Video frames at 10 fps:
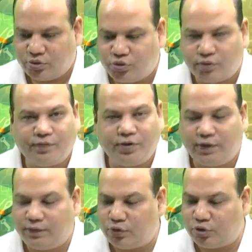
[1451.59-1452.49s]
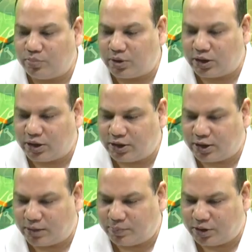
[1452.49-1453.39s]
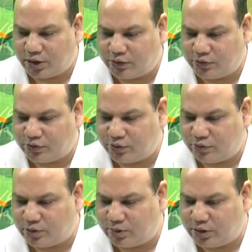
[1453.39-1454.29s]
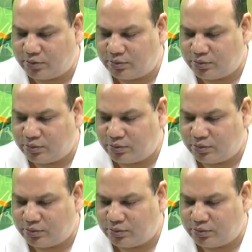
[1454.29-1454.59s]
So free float market capitalization will be